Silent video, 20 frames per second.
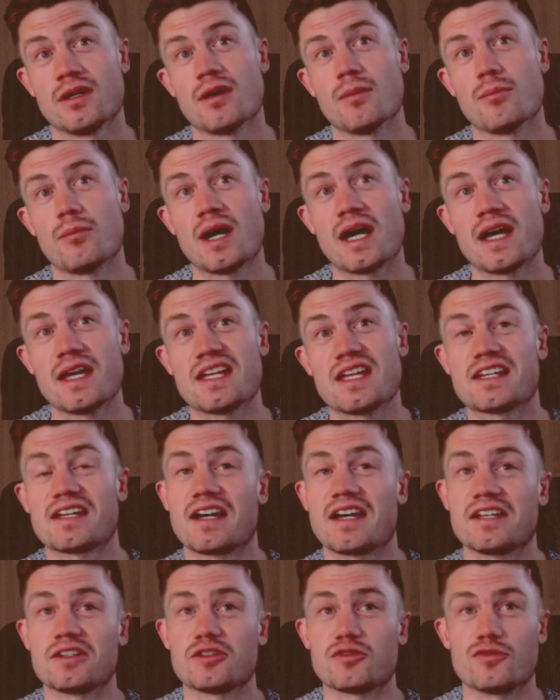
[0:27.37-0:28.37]
my
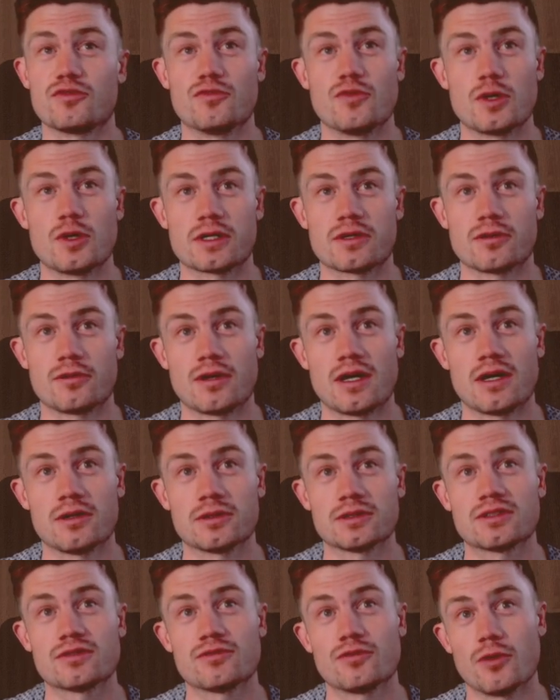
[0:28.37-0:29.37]
kind of
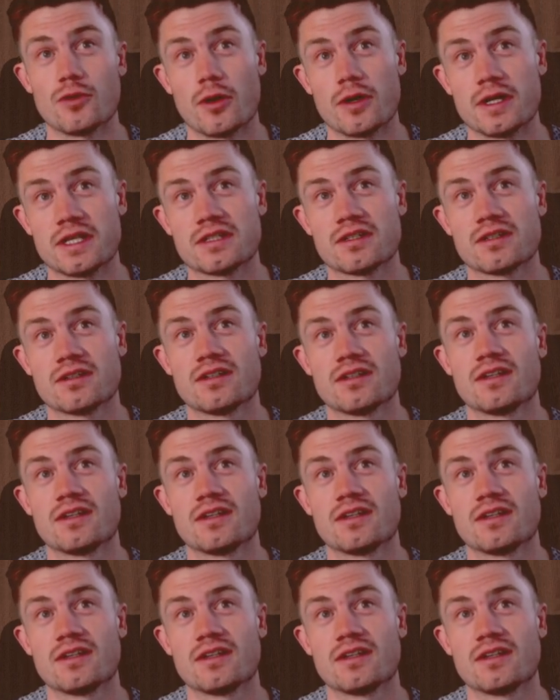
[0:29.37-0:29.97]
workaround for it